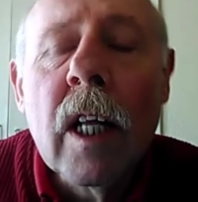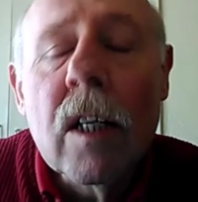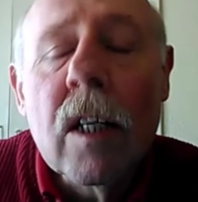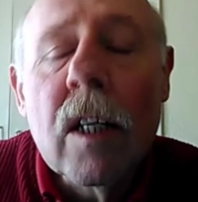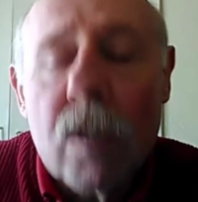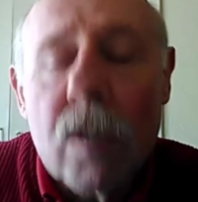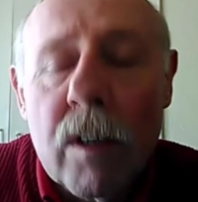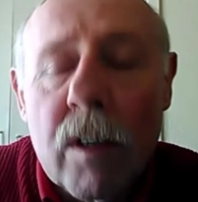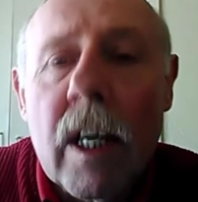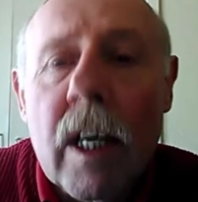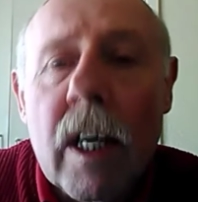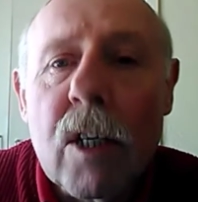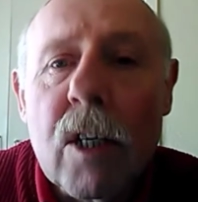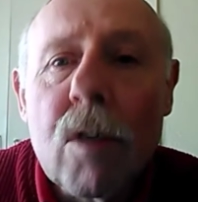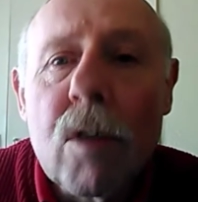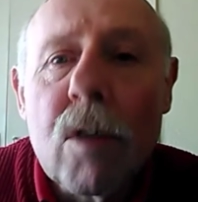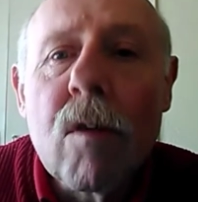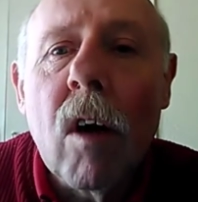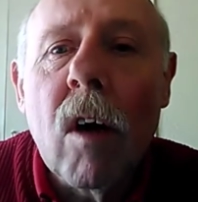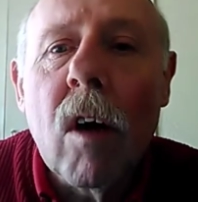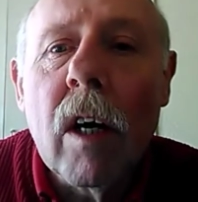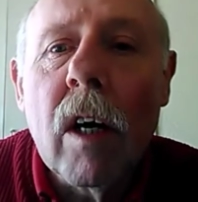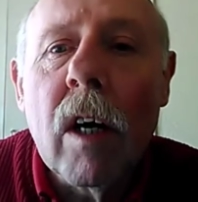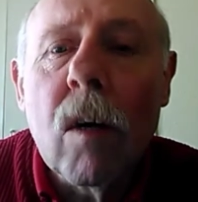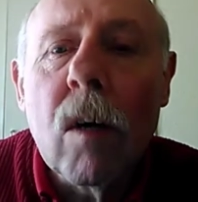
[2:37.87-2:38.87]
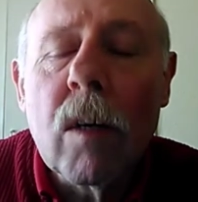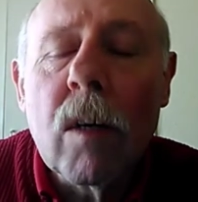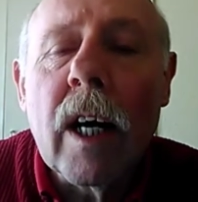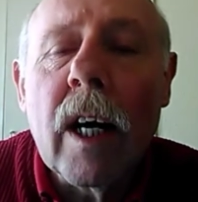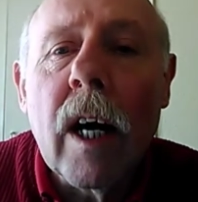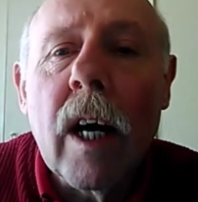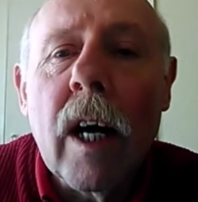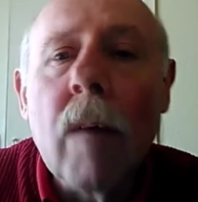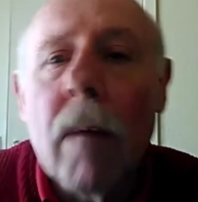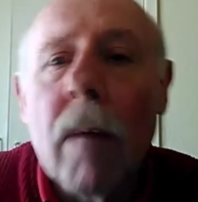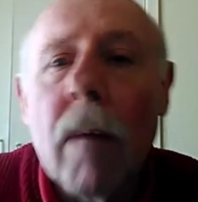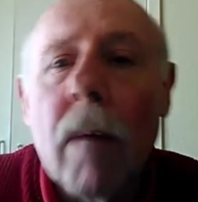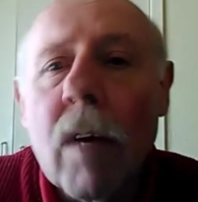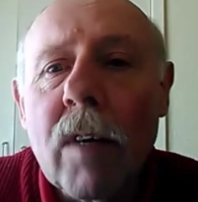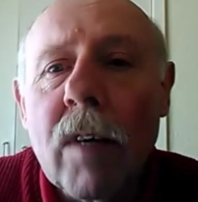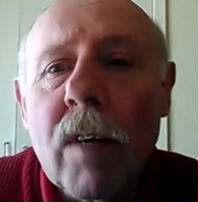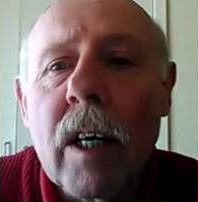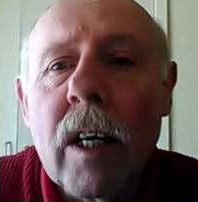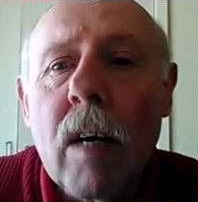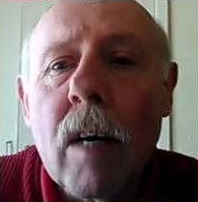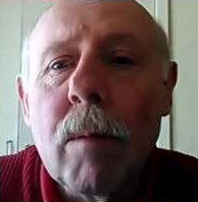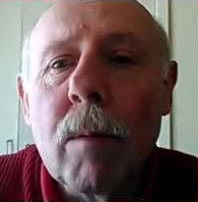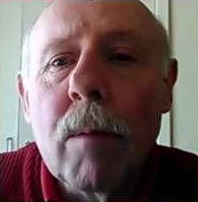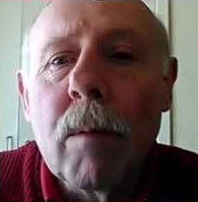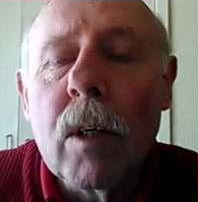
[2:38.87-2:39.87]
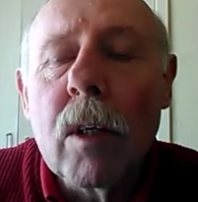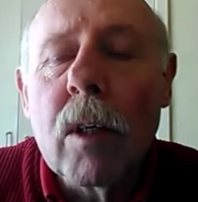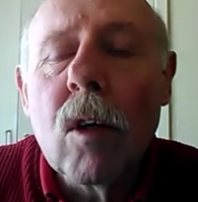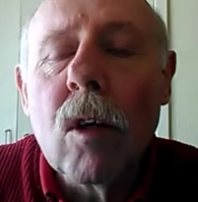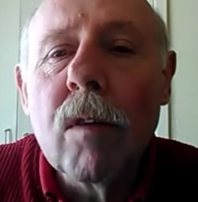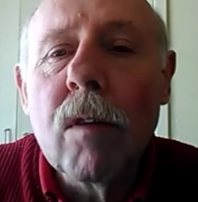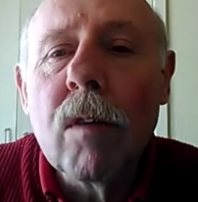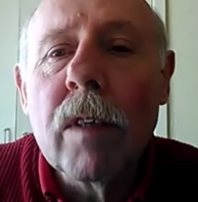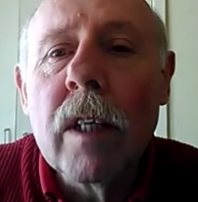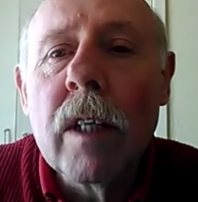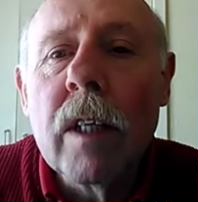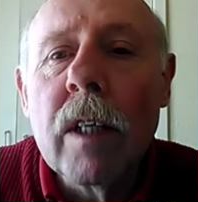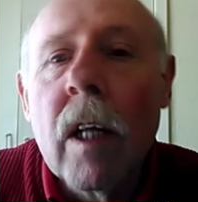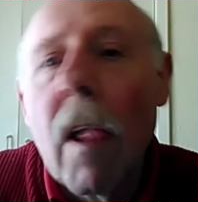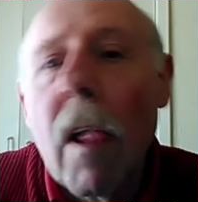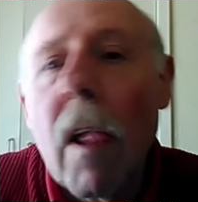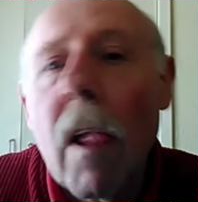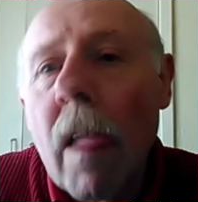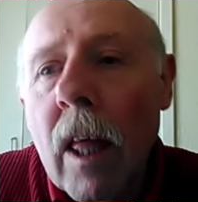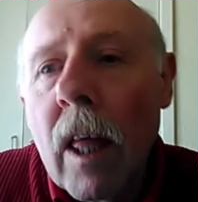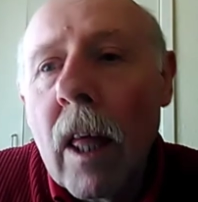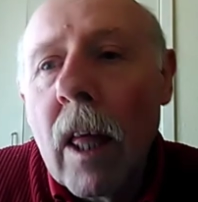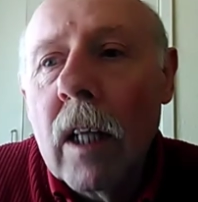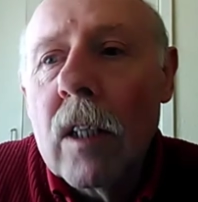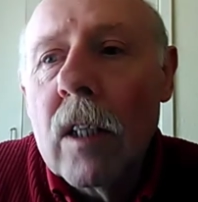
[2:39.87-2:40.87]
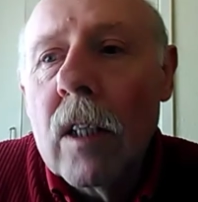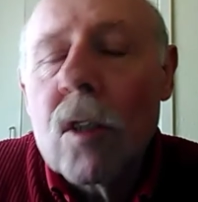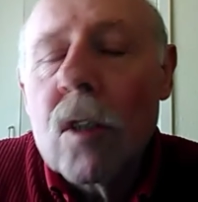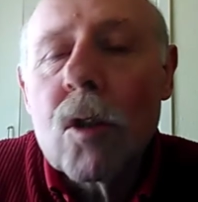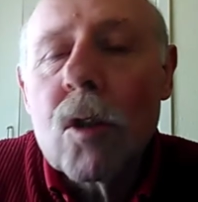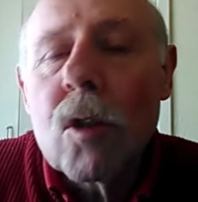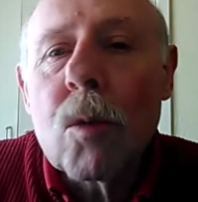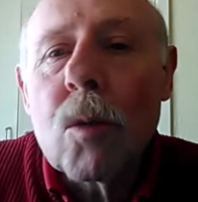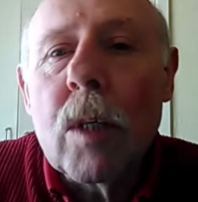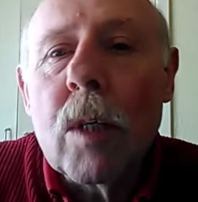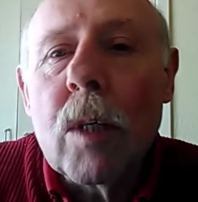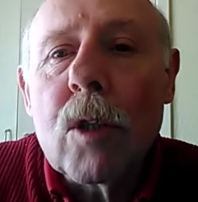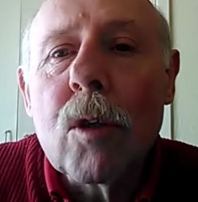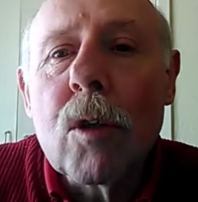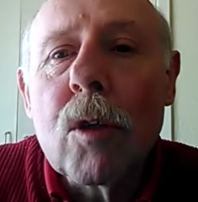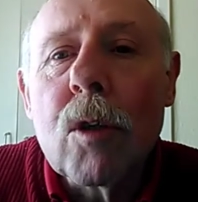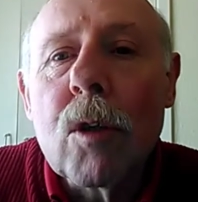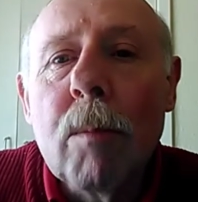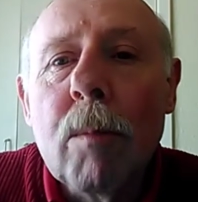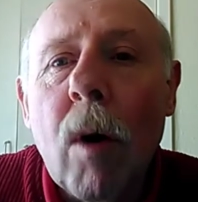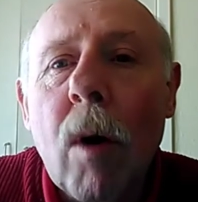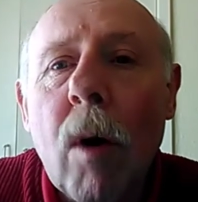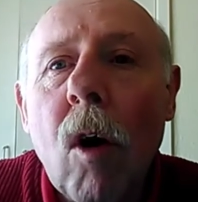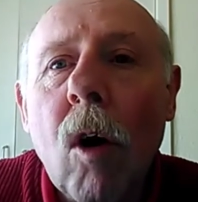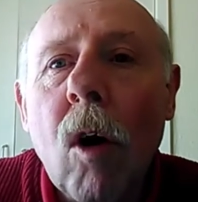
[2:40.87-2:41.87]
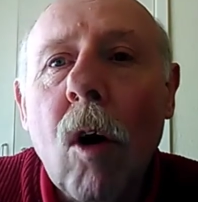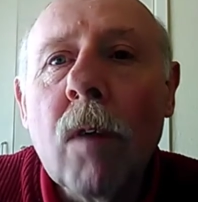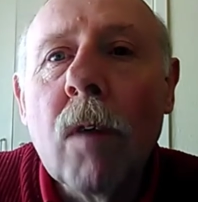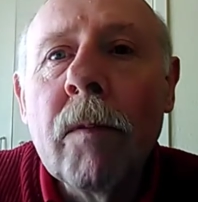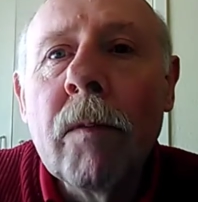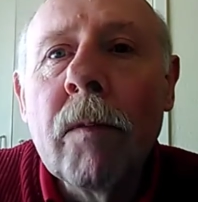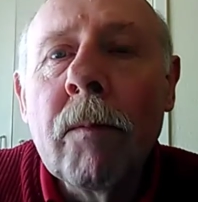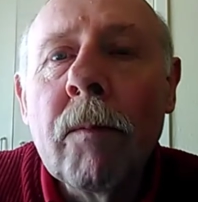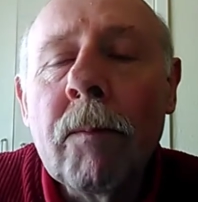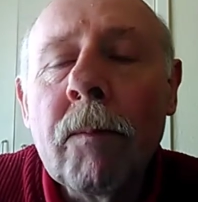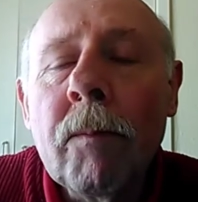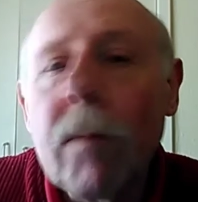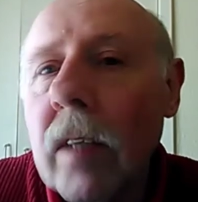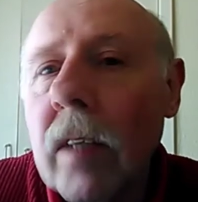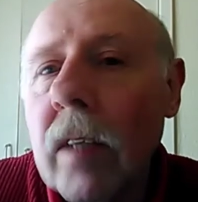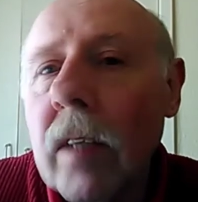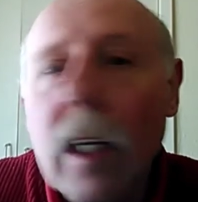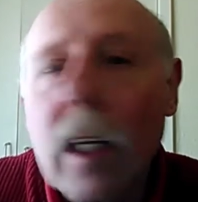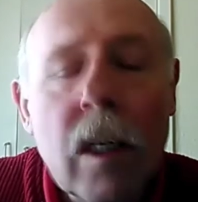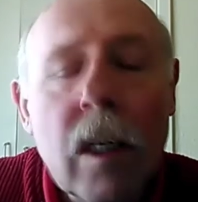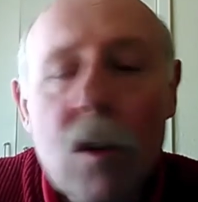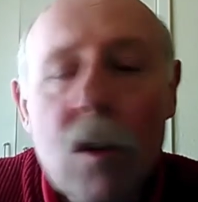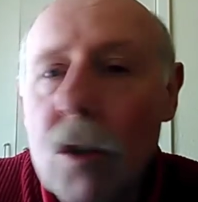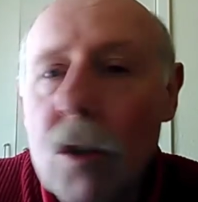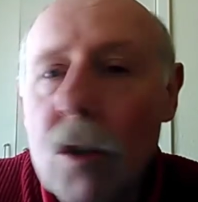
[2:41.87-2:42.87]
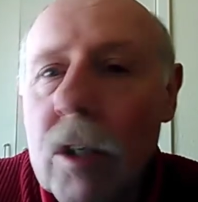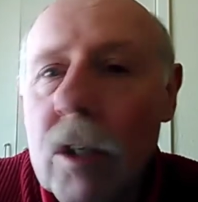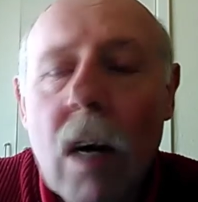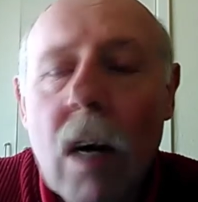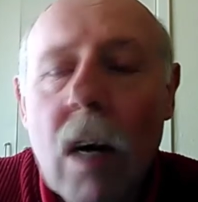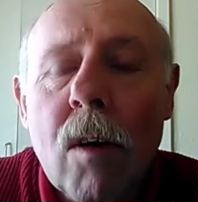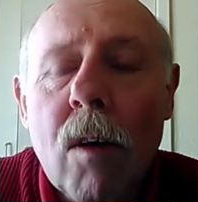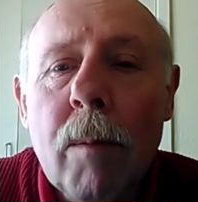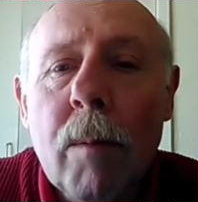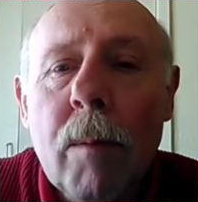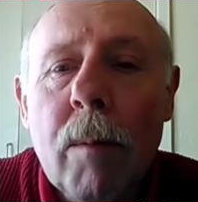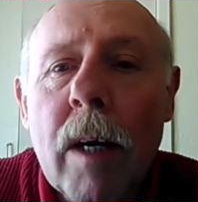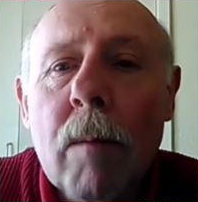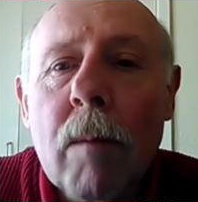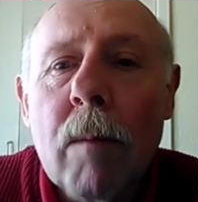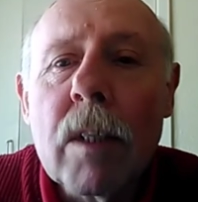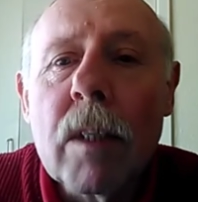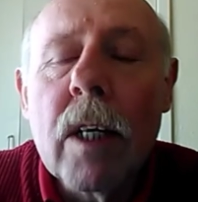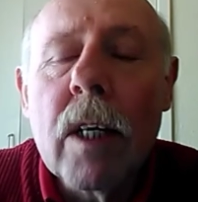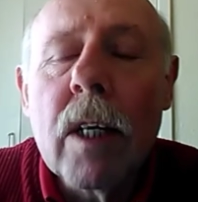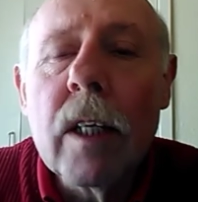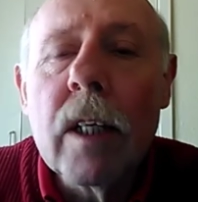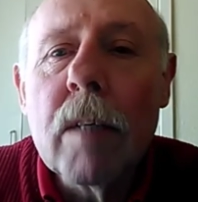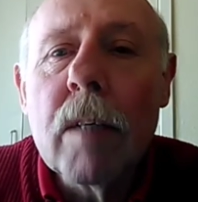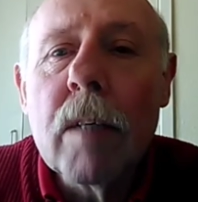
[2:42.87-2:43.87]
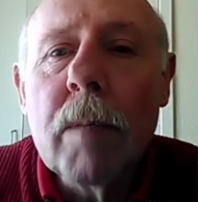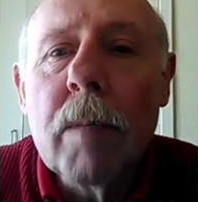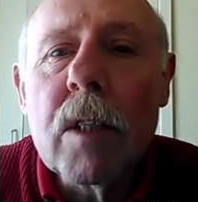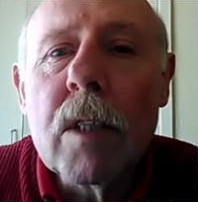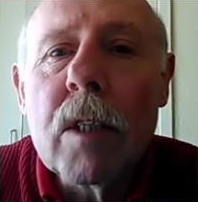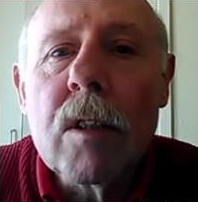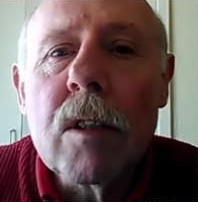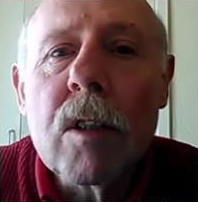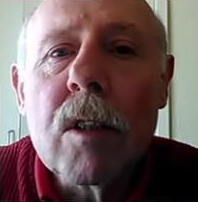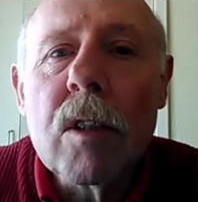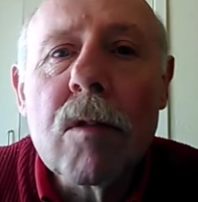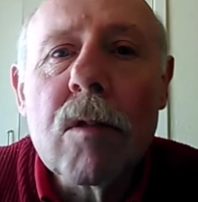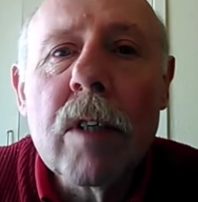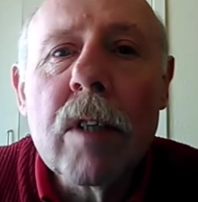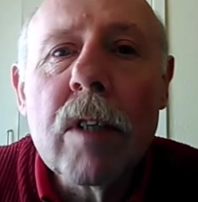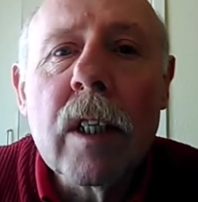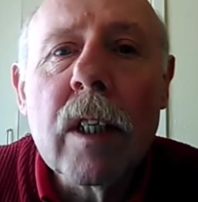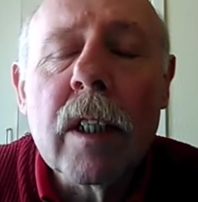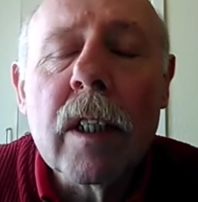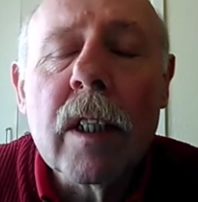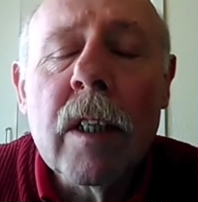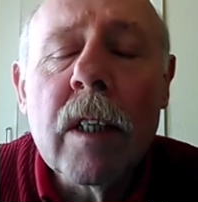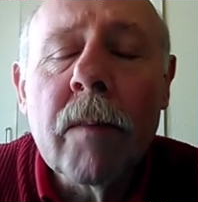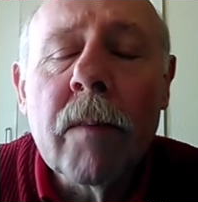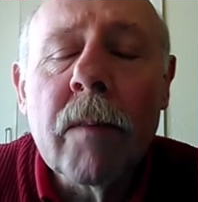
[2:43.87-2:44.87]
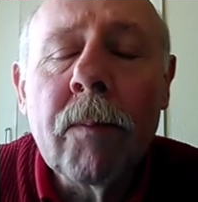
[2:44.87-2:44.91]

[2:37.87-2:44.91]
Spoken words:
So yes, you're right. I'll get up, have a cup of coffee, switch the bot on, and just go about the daily business, really.